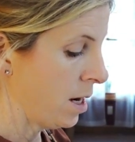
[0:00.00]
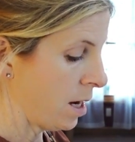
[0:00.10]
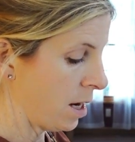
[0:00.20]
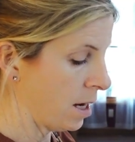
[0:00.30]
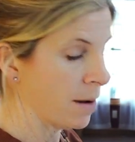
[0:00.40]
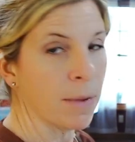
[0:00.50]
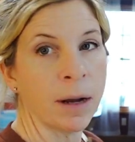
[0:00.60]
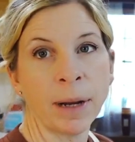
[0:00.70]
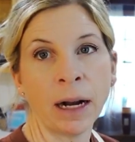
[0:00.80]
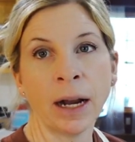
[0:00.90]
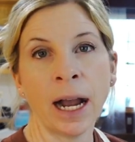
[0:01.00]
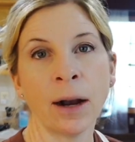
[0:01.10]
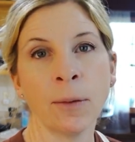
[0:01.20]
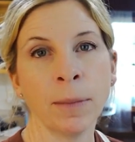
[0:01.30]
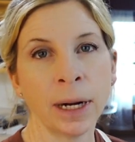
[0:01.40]
about
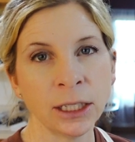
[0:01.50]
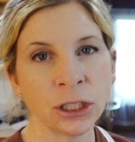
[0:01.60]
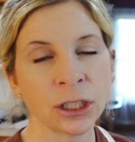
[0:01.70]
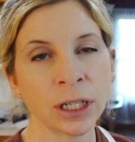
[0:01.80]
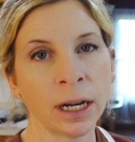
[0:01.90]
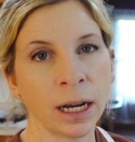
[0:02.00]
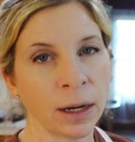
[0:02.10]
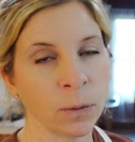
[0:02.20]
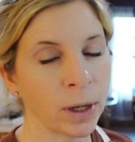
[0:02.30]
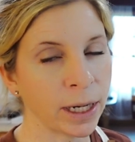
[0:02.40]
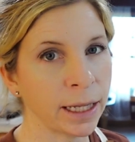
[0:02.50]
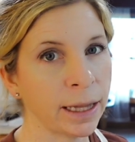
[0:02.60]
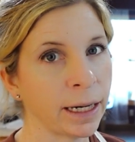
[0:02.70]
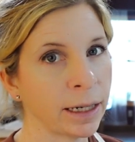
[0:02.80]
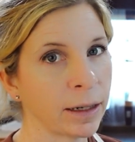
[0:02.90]
how much I want in
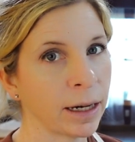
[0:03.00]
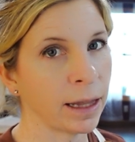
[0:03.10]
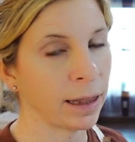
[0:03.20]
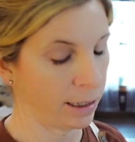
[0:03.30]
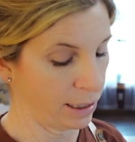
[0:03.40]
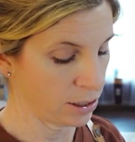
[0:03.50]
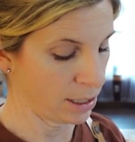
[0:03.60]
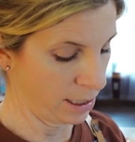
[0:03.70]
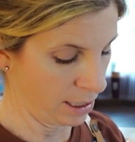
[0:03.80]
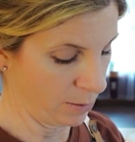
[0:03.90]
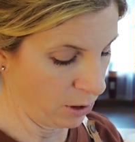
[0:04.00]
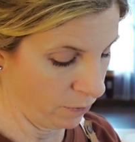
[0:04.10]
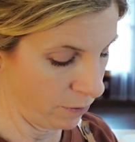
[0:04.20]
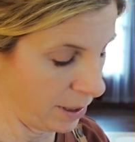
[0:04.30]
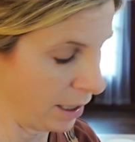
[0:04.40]
there, and then I just kind of eyeball
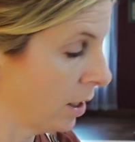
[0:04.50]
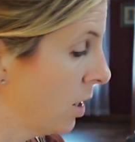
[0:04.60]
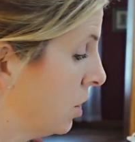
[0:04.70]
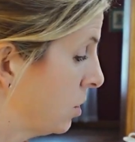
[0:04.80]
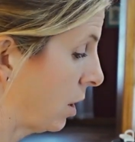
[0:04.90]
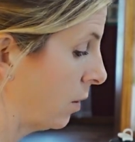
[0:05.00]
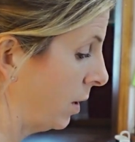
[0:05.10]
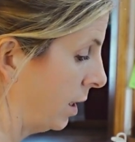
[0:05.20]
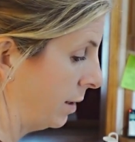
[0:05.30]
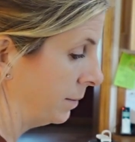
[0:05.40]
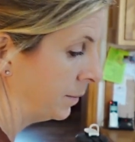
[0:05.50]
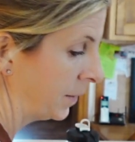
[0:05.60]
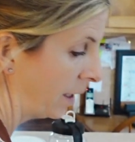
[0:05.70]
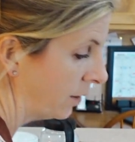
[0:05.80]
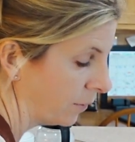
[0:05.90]
it from there. So
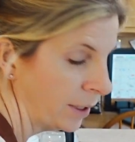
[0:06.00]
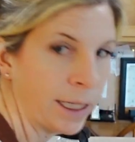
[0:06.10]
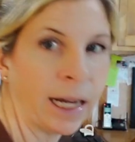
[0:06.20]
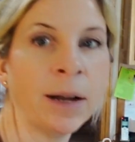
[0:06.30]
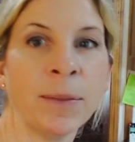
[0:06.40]
I can't read that. I'm